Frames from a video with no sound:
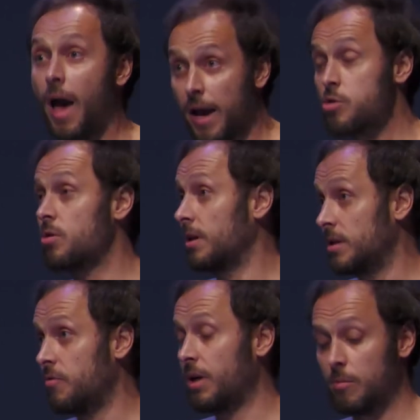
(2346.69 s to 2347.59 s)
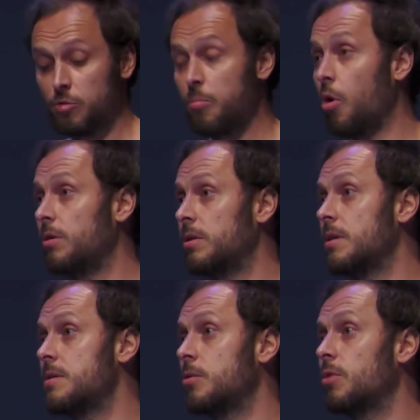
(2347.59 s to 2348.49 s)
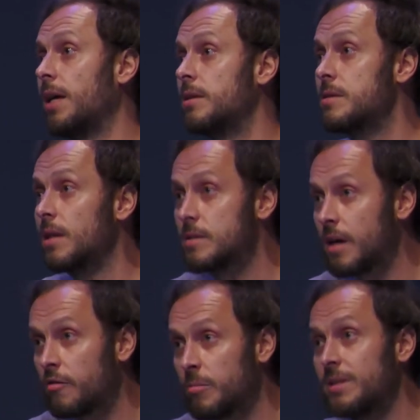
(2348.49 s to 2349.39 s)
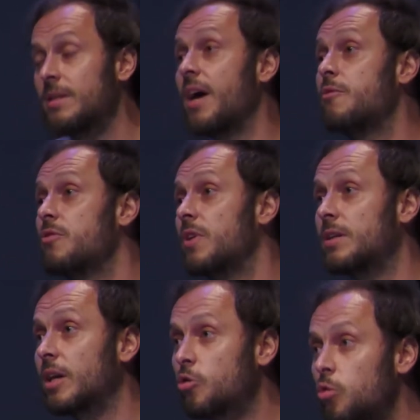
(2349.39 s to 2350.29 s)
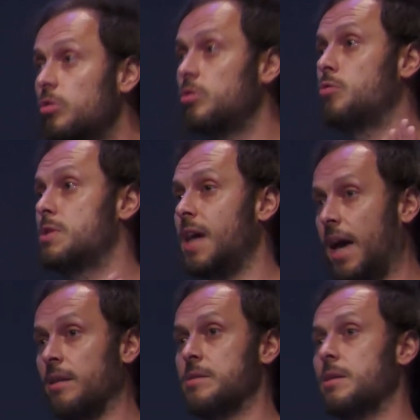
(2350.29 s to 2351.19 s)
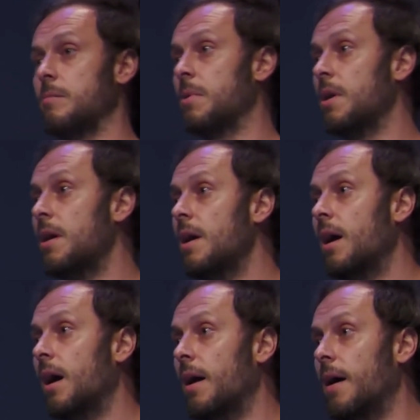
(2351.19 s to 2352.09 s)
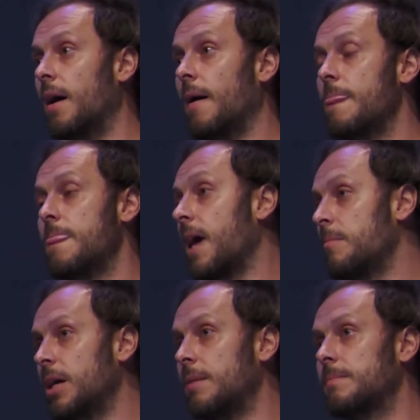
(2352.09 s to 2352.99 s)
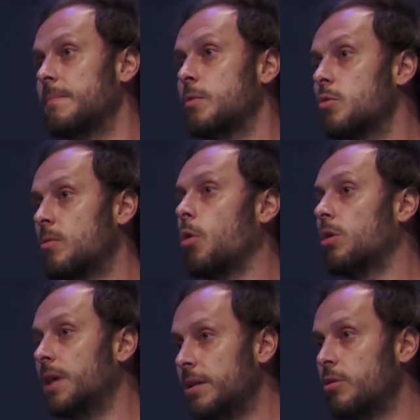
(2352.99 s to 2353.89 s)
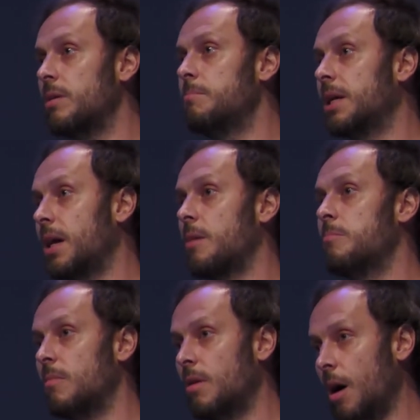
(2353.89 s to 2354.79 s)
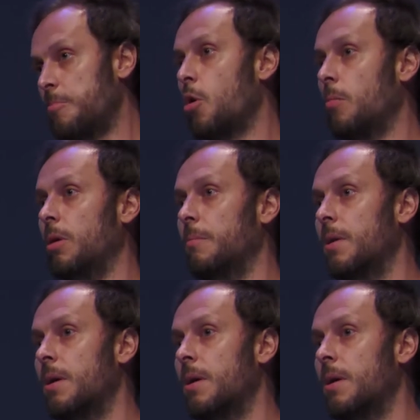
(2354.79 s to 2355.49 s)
Actually, and here we come to politics, the United States government did everything they could to silence him. Uh, uh, namely, Claude Eatherly became a problem.